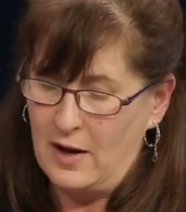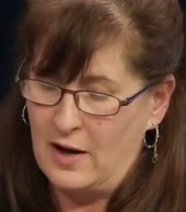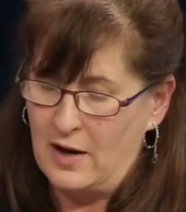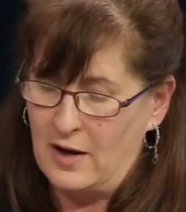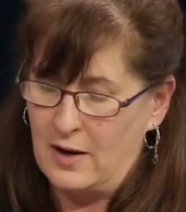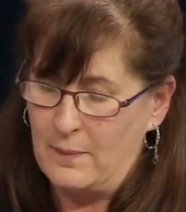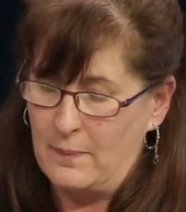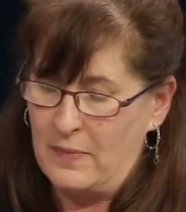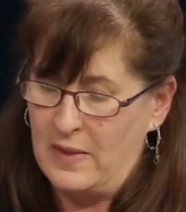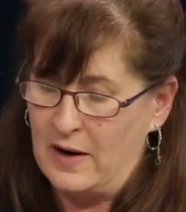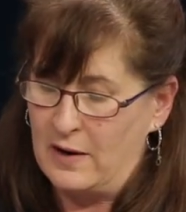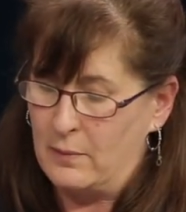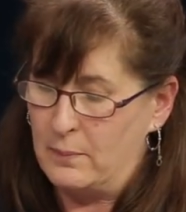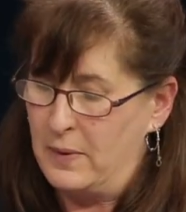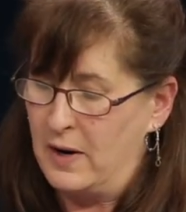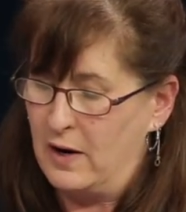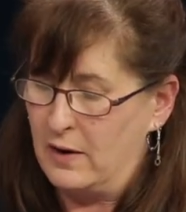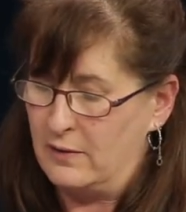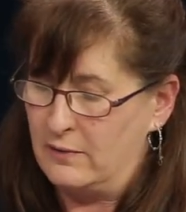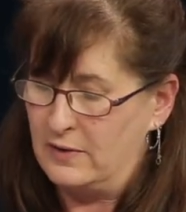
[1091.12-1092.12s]
um, that are
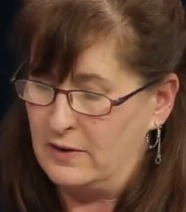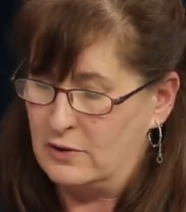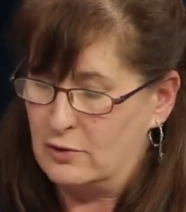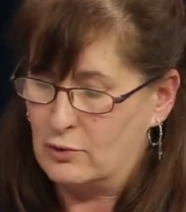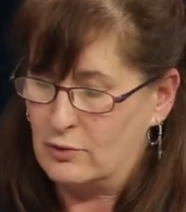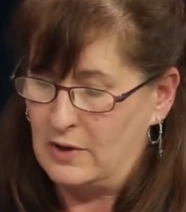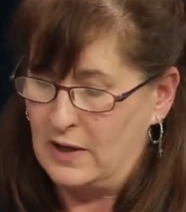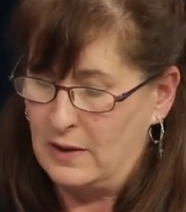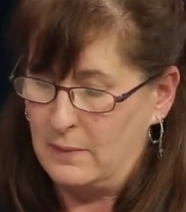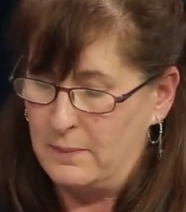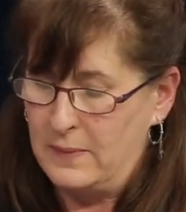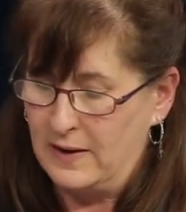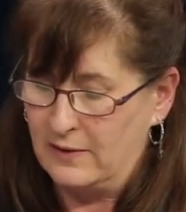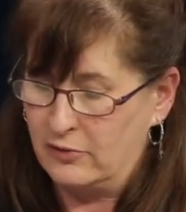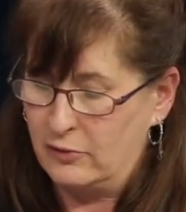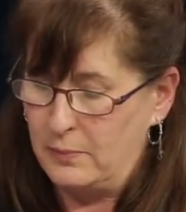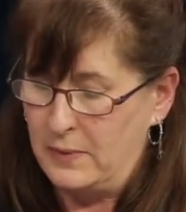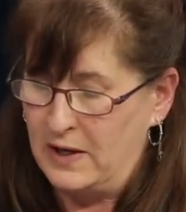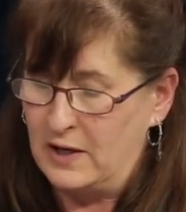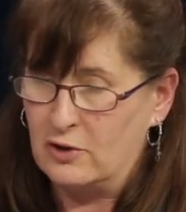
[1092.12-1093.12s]
part of integrated
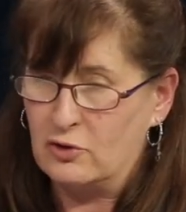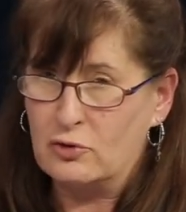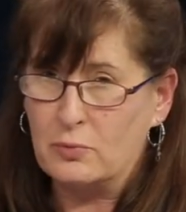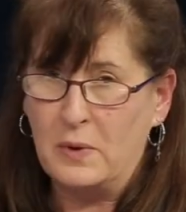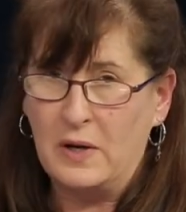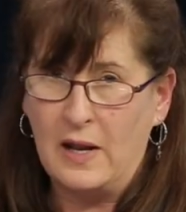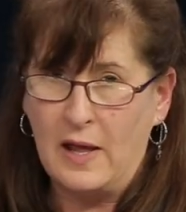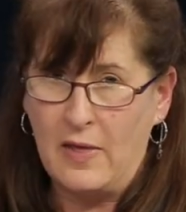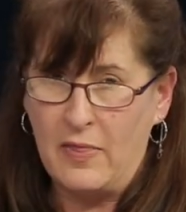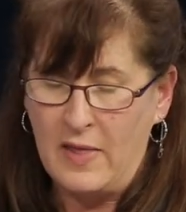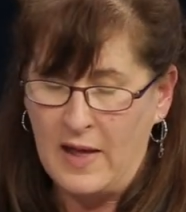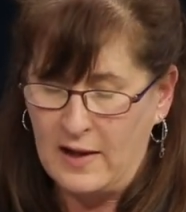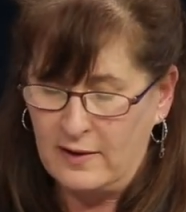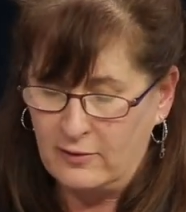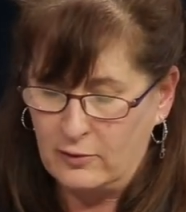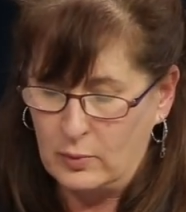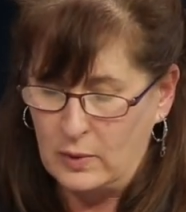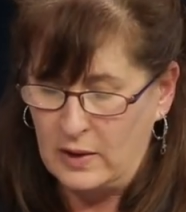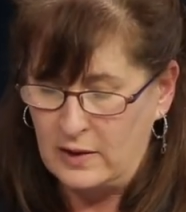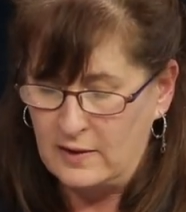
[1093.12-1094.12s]
pest management. And
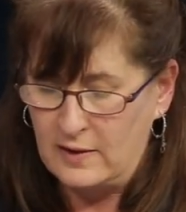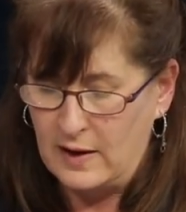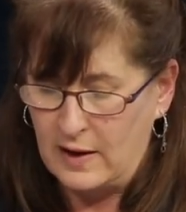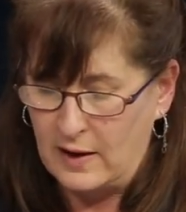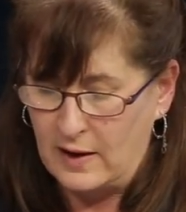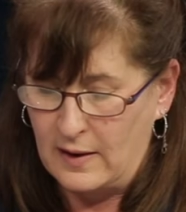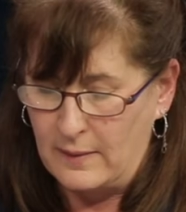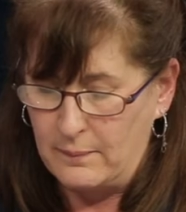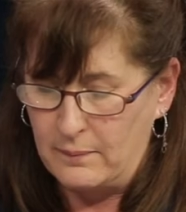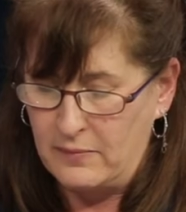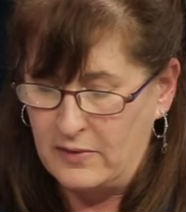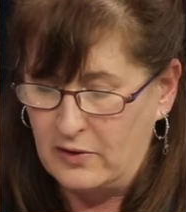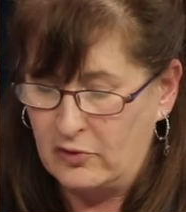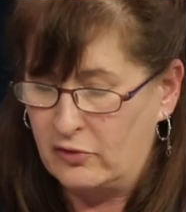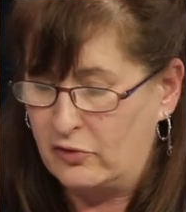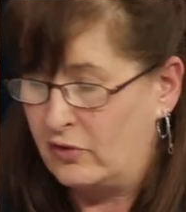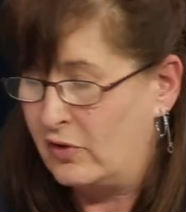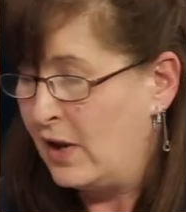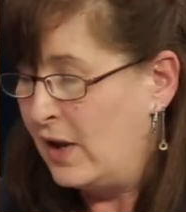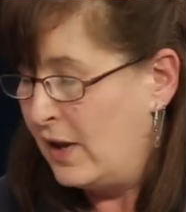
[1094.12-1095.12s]
that's what um,
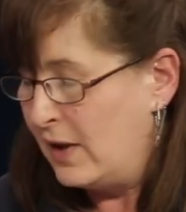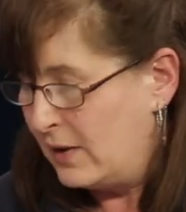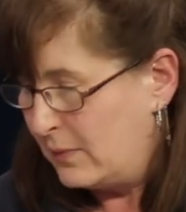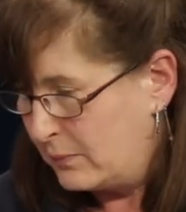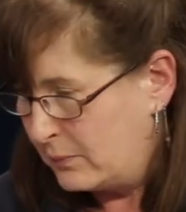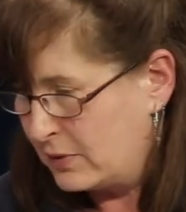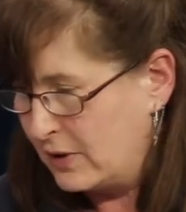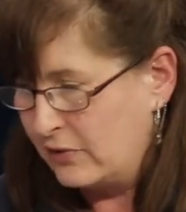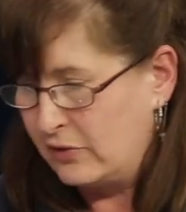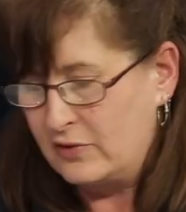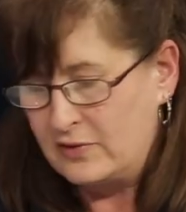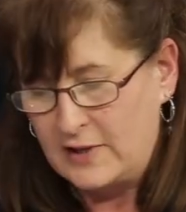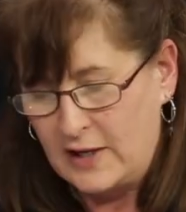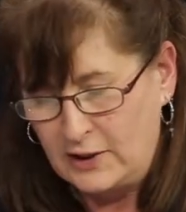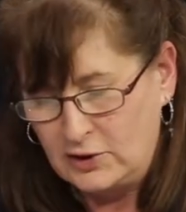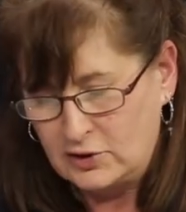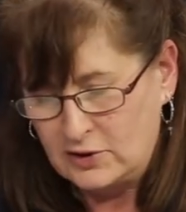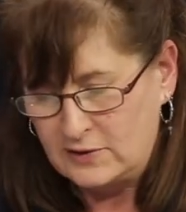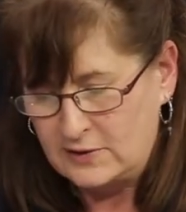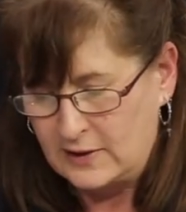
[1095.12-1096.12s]
this
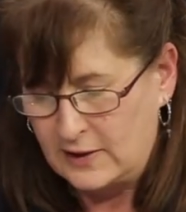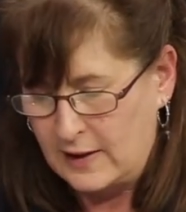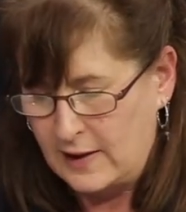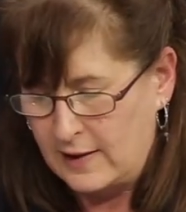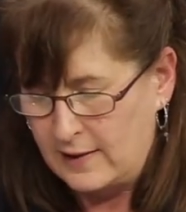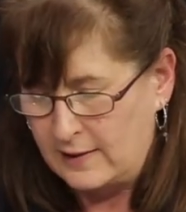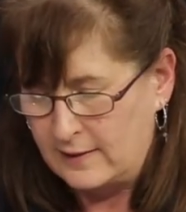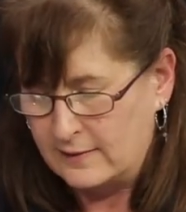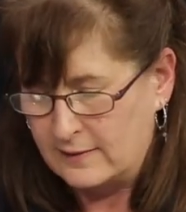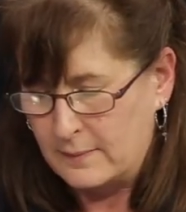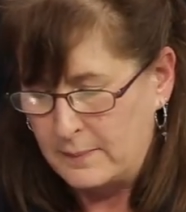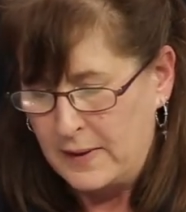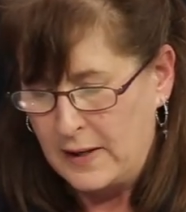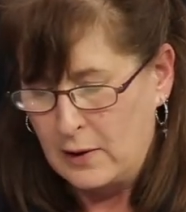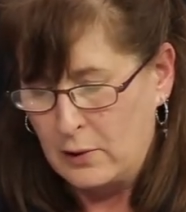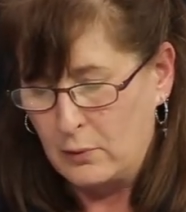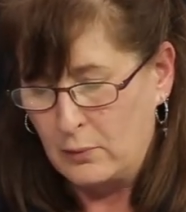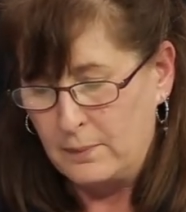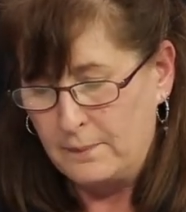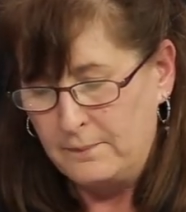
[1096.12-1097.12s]
presentation today is
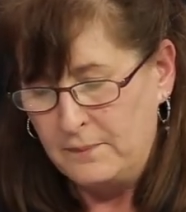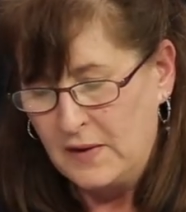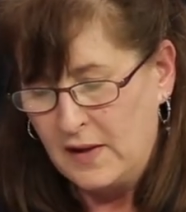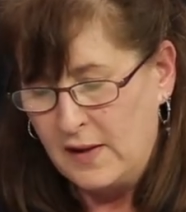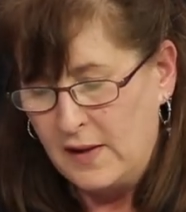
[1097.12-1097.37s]
about.